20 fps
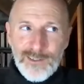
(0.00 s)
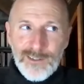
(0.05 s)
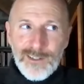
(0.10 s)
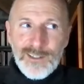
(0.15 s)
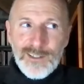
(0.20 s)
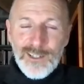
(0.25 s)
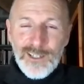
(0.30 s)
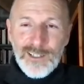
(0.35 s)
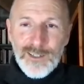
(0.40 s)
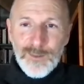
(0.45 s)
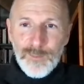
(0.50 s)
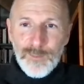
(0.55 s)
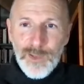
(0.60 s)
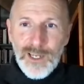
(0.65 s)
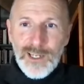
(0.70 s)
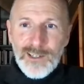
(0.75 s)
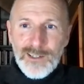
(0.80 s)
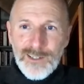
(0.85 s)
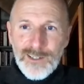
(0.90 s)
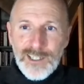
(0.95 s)
it, it's a
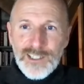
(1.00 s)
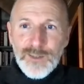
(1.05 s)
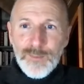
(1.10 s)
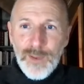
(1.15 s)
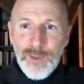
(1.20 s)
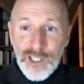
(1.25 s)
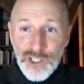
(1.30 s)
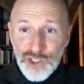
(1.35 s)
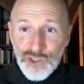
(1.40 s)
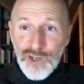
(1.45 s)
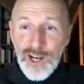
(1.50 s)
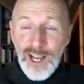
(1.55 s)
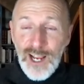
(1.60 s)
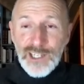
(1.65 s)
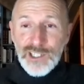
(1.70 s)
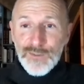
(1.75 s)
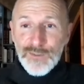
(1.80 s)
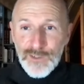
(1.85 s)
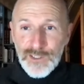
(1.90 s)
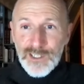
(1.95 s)
big it's a big
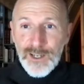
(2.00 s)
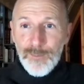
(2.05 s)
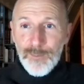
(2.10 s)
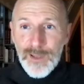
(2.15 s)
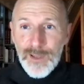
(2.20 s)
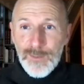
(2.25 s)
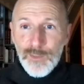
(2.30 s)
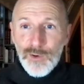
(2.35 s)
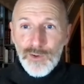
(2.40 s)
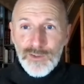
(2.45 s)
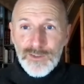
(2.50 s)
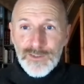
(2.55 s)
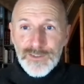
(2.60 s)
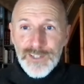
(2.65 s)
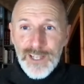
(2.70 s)
stretch for some people.